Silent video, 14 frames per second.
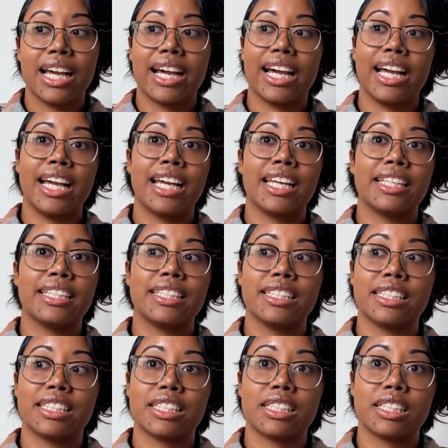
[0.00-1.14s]

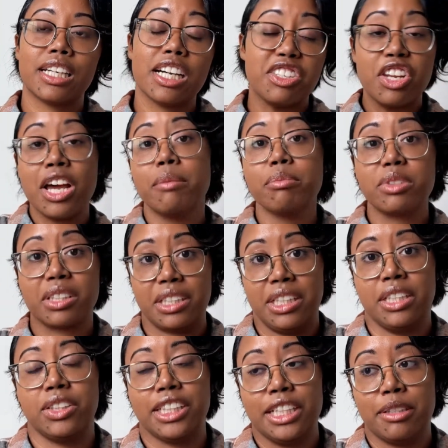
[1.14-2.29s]
and attempt to
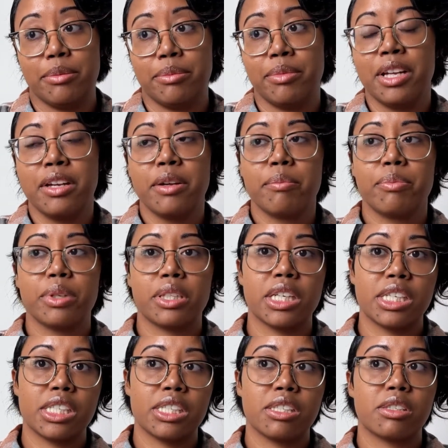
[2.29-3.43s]
kill him
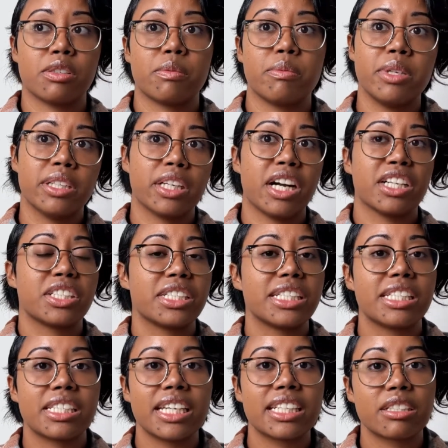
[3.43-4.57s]
because Minagashi didn't
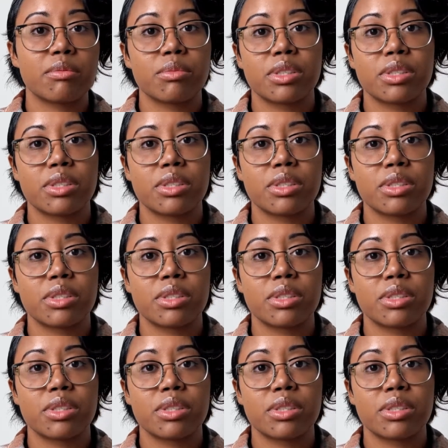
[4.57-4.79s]
take him